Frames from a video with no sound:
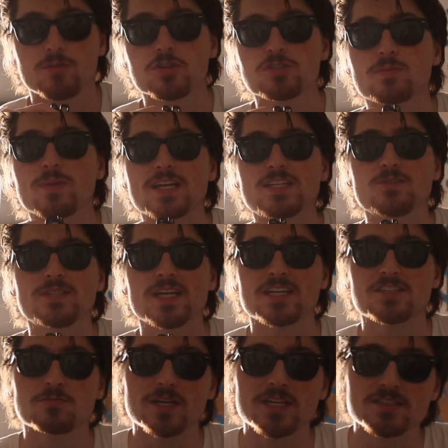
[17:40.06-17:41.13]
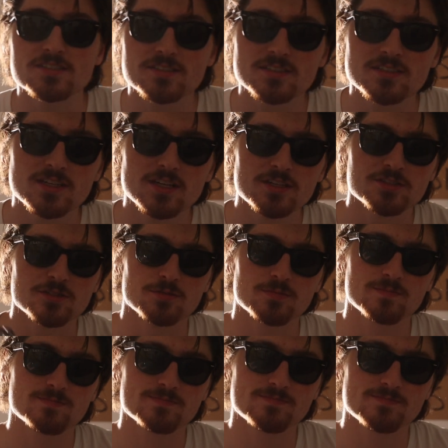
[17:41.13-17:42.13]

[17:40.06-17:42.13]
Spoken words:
those are my two takeaways. So